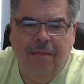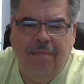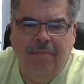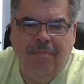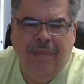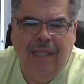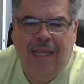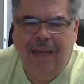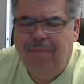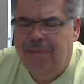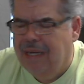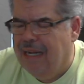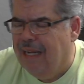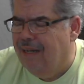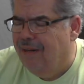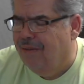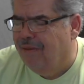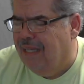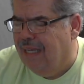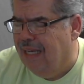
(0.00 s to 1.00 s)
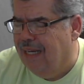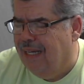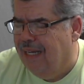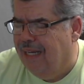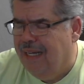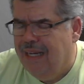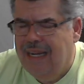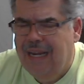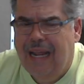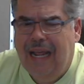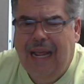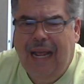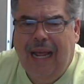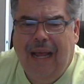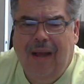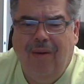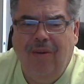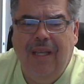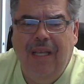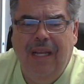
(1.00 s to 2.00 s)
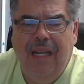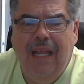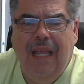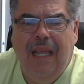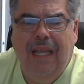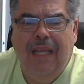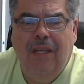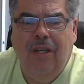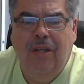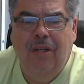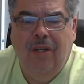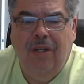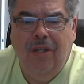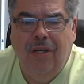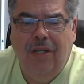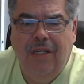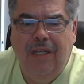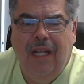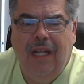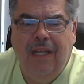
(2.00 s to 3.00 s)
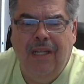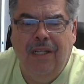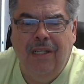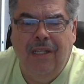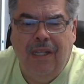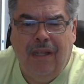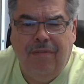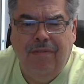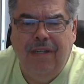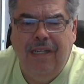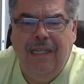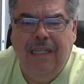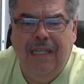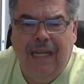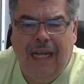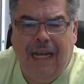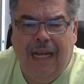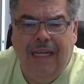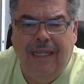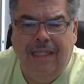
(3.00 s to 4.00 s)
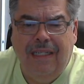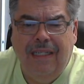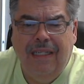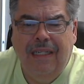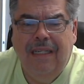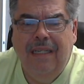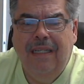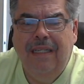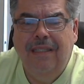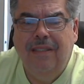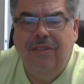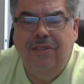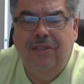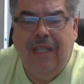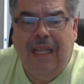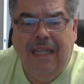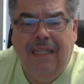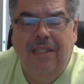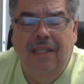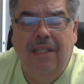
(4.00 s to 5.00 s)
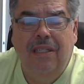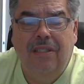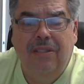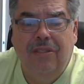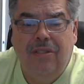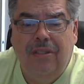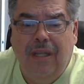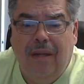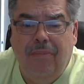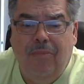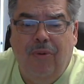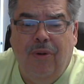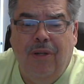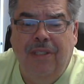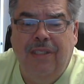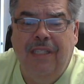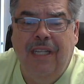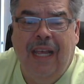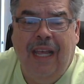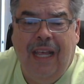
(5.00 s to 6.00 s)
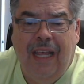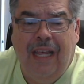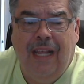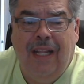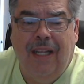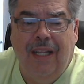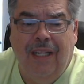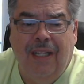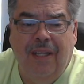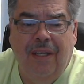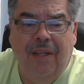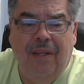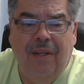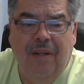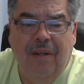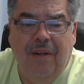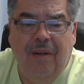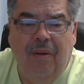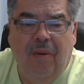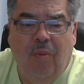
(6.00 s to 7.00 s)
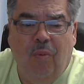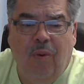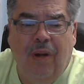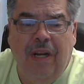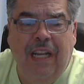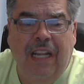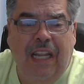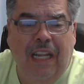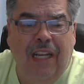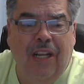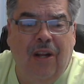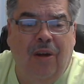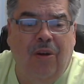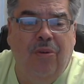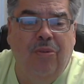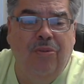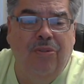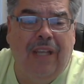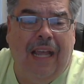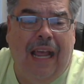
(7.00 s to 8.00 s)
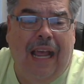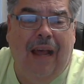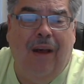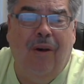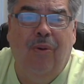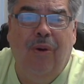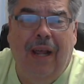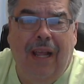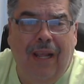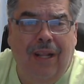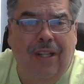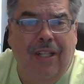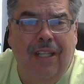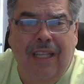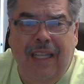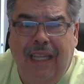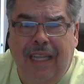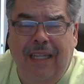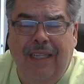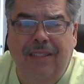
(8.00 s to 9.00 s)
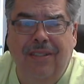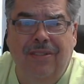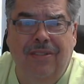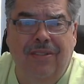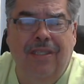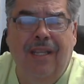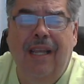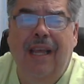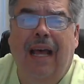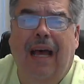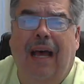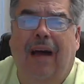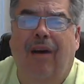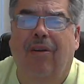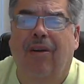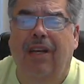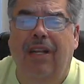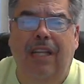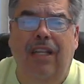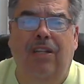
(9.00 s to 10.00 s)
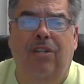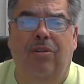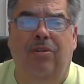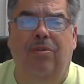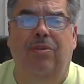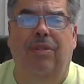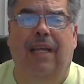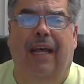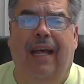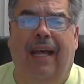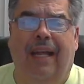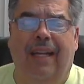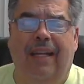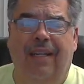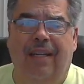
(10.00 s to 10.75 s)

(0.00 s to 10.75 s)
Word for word: Yeah, but I don't get it. How can a good and loving God send someone to hell when he knows how hell is? How could he do that?